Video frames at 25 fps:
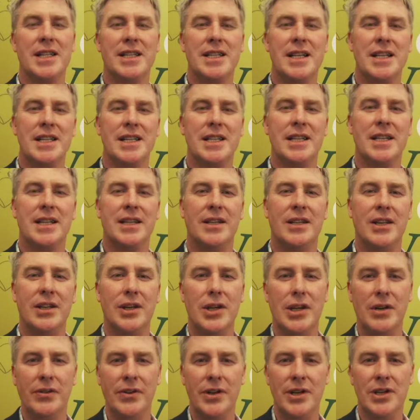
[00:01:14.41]
It's just the
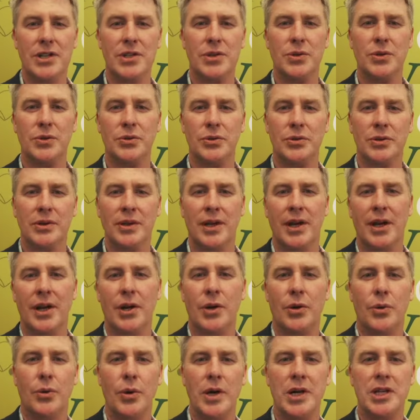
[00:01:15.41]
universal
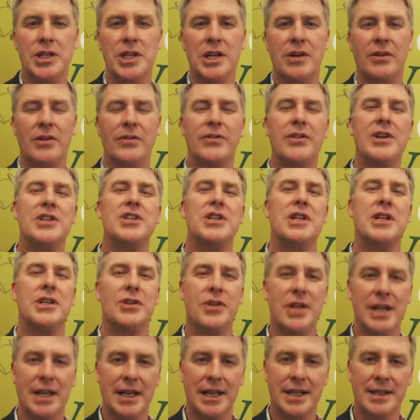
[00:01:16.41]
quenching, refreshing
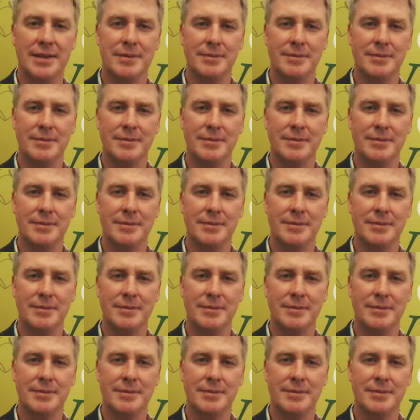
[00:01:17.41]
drink.